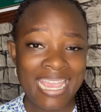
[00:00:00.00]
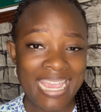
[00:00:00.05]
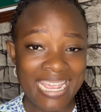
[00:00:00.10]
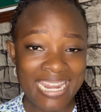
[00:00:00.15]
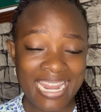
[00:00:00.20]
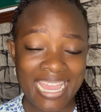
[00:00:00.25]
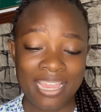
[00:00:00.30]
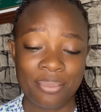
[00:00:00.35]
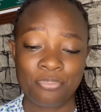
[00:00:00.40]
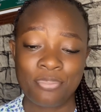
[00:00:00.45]

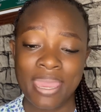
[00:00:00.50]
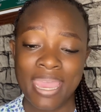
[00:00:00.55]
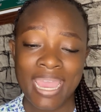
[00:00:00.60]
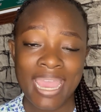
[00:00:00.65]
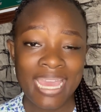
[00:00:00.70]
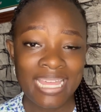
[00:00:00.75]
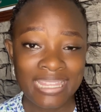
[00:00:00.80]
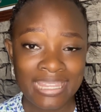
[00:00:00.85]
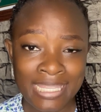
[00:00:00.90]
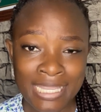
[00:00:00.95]
in Epe
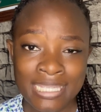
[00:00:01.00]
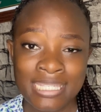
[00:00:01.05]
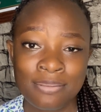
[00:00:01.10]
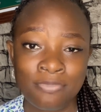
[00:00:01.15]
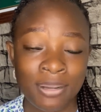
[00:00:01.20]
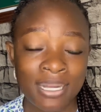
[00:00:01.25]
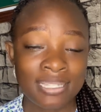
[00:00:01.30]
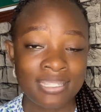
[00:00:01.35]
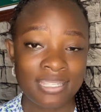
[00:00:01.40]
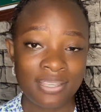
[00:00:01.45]
this
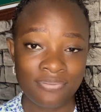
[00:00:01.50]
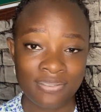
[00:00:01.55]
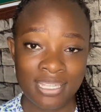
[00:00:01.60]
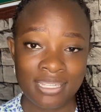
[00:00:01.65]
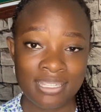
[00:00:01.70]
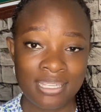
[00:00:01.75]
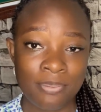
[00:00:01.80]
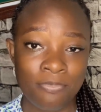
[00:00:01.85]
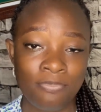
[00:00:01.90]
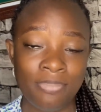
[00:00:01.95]
month of
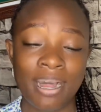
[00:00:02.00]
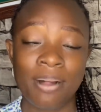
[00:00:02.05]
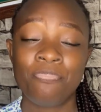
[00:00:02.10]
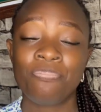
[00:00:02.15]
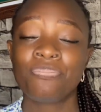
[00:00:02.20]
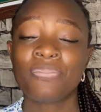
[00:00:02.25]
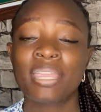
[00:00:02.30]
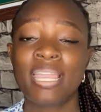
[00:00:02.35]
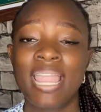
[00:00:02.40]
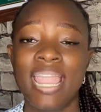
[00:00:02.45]
December.
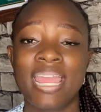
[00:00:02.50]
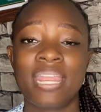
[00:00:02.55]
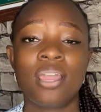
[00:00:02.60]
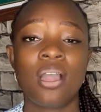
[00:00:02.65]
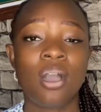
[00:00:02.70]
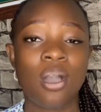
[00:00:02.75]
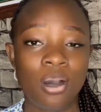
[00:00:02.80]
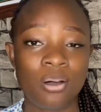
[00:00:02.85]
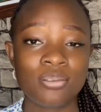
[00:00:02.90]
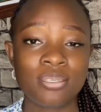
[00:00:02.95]
And
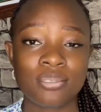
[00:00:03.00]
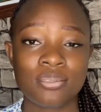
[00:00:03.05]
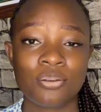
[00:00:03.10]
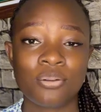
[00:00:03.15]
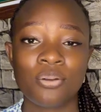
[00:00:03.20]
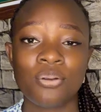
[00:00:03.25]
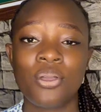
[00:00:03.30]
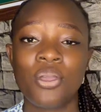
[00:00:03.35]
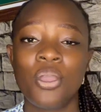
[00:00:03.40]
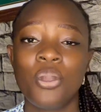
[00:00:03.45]

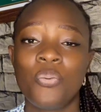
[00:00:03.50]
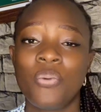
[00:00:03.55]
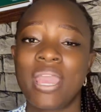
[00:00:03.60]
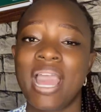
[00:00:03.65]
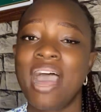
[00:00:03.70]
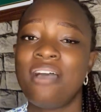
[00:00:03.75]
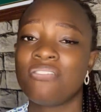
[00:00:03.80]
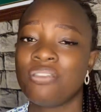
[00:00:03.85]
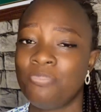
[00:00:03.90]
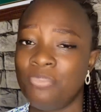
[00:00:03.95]
also, we
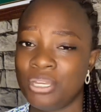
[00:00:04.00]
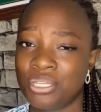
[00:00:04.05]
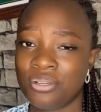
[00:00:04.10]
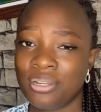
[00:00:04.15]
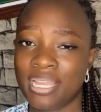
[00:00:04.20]
have Ibeju